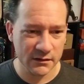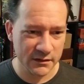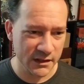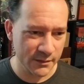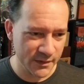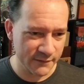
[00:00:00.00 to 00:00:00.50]

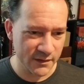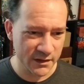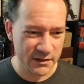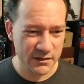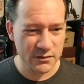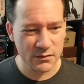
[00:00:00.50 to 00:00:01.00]
looking up the
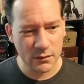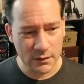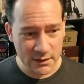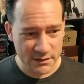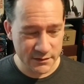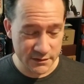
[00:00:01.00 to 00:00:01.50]
FAQ.
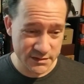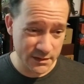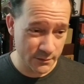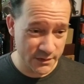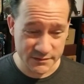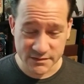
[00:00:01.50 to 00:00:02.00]
There's
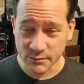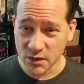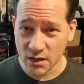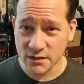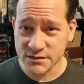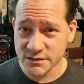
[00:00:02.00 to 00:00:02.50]
some
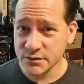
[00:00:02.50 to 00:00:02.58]
cards